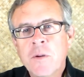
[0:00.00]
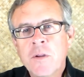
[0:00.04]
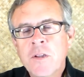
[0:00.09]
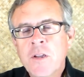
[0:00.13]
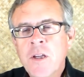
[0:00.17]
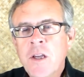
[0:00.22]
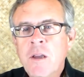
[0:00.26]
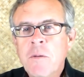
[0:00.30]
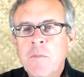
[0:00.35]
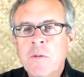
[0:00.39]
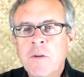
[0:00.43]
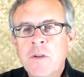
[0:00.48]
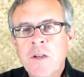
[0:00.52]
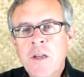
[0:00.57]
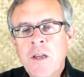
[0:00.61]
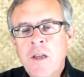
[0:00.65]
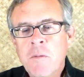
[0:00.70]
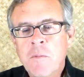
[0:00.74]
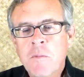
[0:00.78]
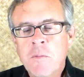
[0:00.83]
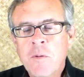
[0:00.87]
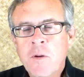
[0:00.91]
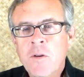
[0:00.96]
sheep,
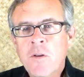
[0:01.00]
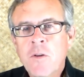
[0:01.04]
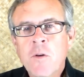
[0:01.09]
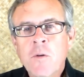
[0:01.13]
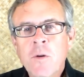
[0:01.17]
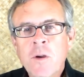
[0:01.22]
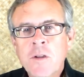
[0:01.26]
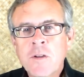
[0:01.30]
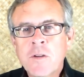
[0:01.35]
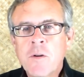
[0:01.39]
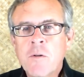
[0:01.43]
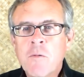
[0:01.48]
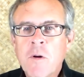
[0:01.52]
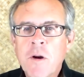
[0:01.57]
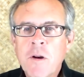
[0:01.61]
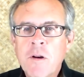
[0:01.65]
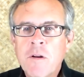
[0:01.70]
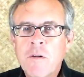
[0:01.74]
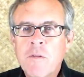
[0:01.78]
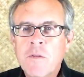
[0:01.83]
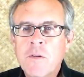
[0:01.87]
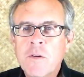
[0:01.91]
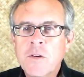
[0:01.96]
sheep, you're doing so
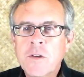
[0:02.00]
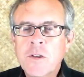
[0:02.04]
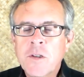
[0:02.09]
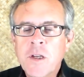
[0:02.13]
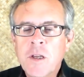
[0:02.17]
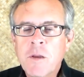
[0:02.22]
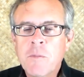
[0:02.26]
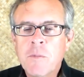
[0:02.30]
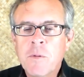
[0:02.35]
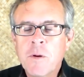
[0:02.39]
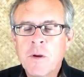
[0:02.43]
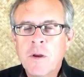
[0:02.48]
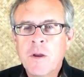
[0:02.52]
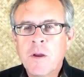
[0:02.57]
wonderful, sheep.